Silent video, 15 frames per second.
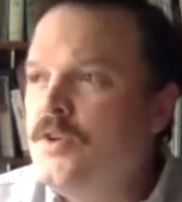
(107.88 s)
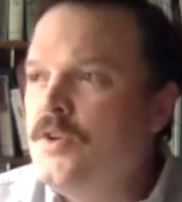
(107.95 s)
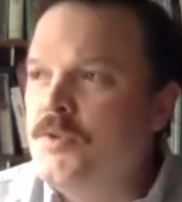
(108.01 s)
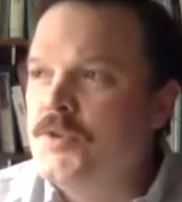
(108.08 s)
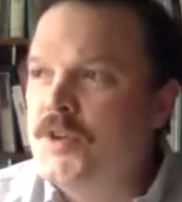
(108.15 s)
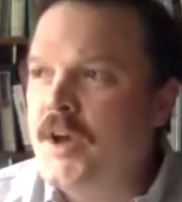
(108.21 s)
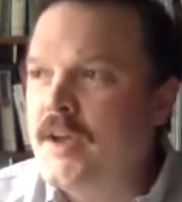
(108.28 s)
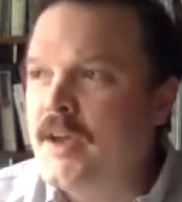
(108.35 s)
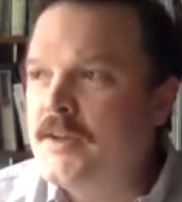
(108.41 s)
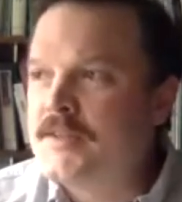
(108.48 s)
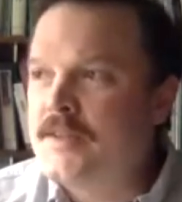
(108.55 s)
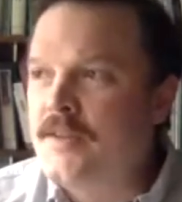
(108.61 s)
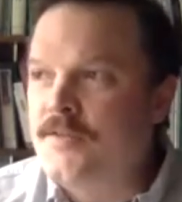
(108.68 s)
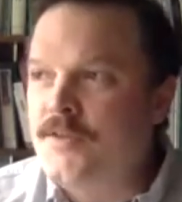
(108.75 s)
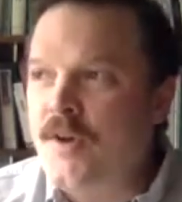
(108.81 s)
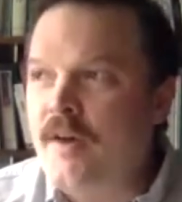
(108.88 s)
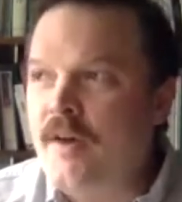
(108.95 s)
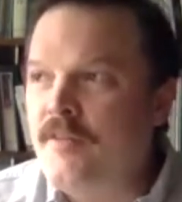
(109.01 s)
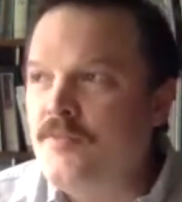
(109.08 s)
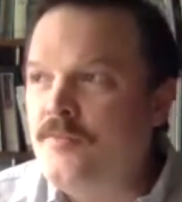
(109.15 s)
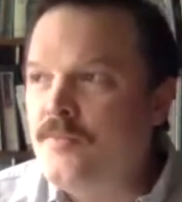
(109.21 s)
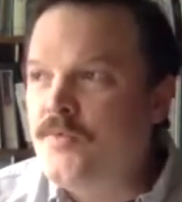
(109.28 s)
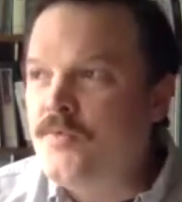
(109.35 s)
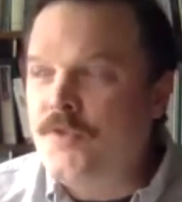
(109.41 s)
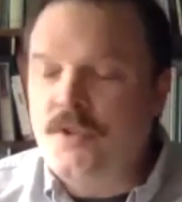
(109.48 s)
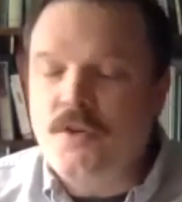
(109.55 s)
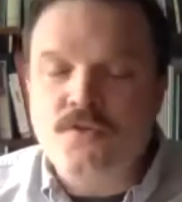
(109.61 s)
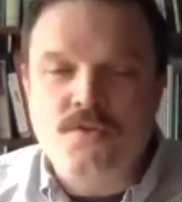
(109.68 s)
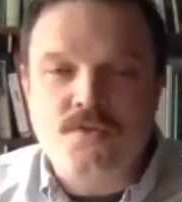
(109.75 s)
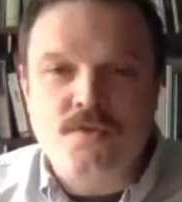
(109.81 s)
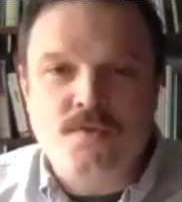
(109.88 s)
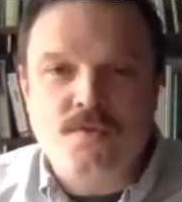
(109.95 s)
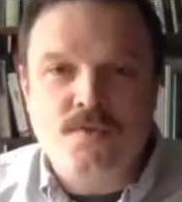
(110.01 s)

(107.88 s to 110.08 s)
which I guess if you haven't, for those